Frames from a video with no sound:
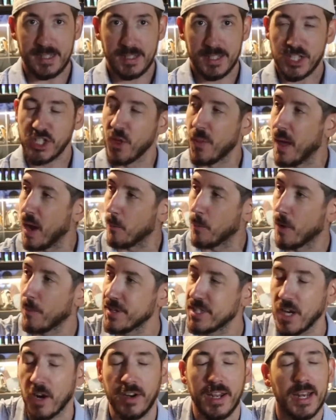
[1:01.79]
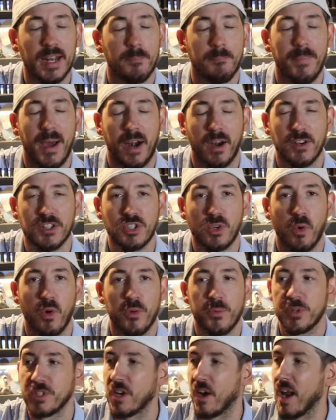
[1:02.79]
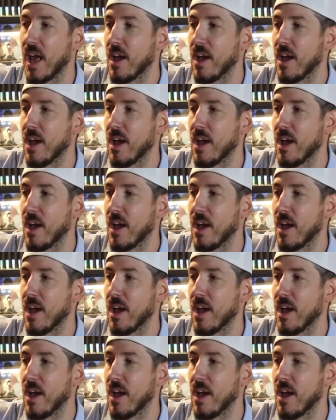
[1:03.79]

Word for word: So that way we start getting better scores, we start